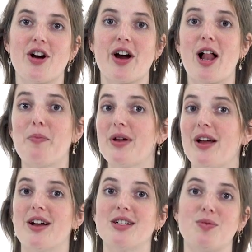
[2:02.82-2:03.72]
are helping
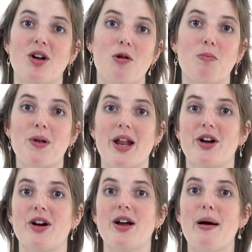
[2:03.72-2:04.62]
us with our
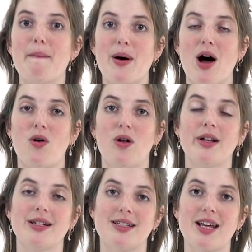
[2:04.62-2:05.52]
bladder, bowel
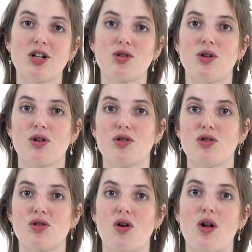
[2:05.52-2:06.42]
and sexual
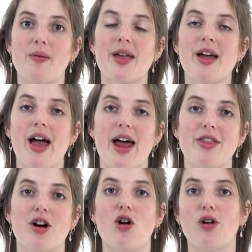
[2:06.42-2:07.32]
control, and
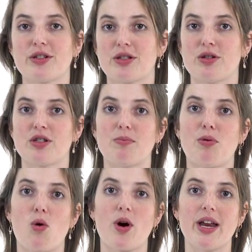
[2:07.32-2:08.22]
they're also
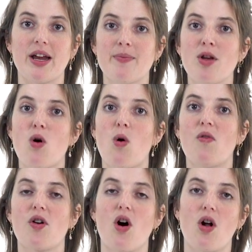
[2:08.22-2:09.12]
supporting
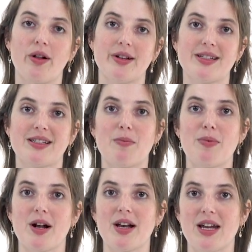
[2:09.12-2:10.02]
overall
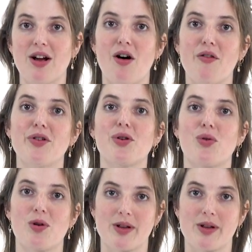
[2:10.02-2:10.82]
stability of the core